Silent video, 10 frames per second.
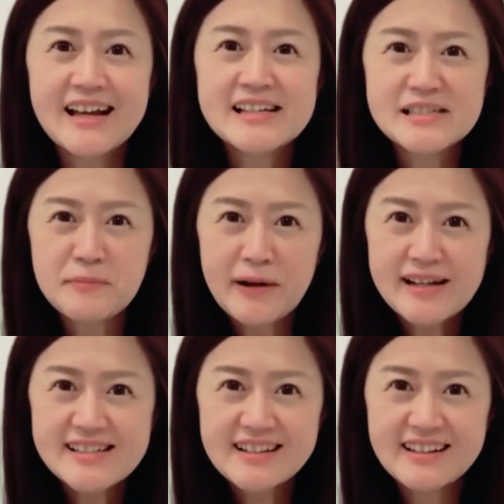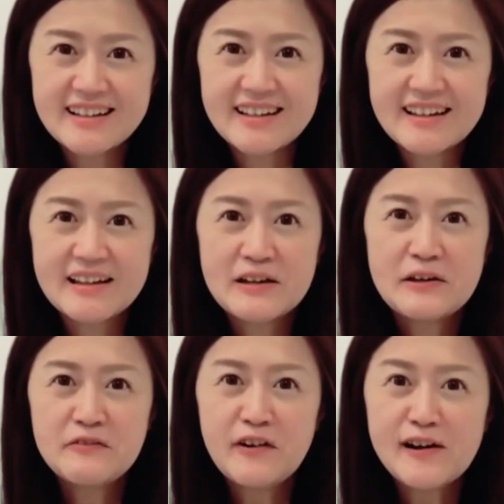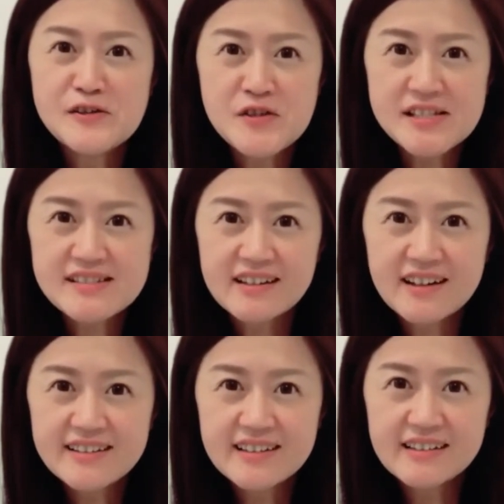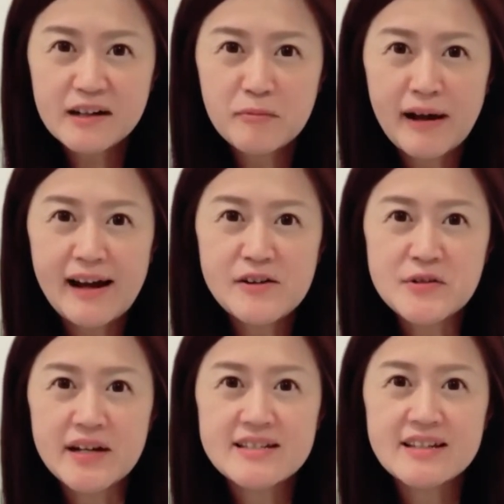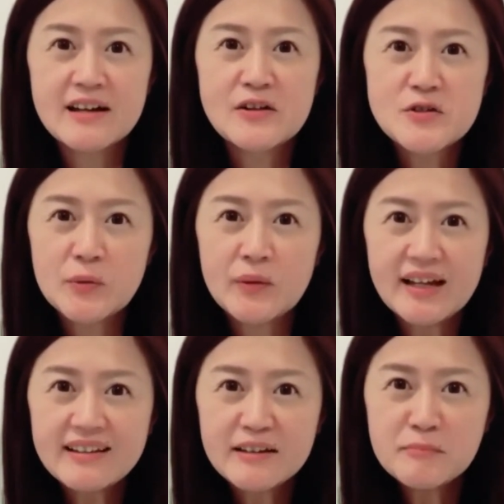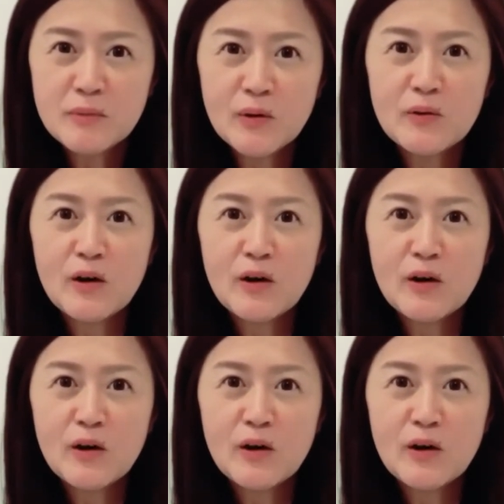Surprisingly, from just cutting carbohydrate to eating more